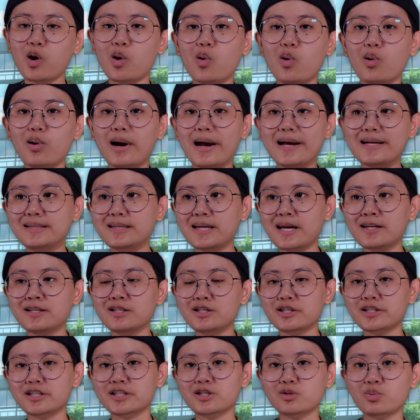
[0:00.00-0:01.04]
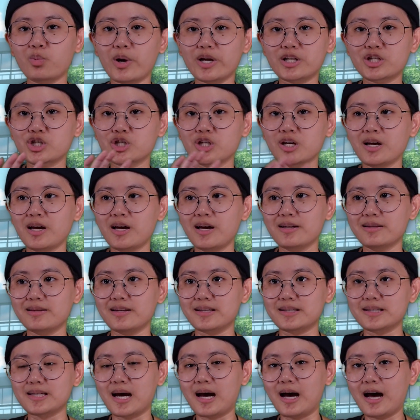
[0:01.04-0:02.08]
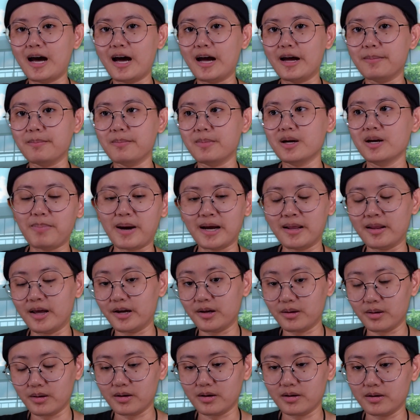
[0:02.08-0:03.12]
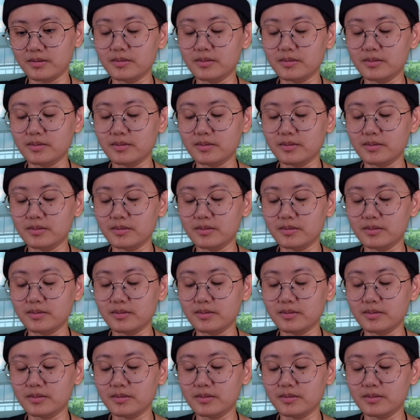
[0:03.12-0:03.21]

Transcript: or I tend to switch the time by like,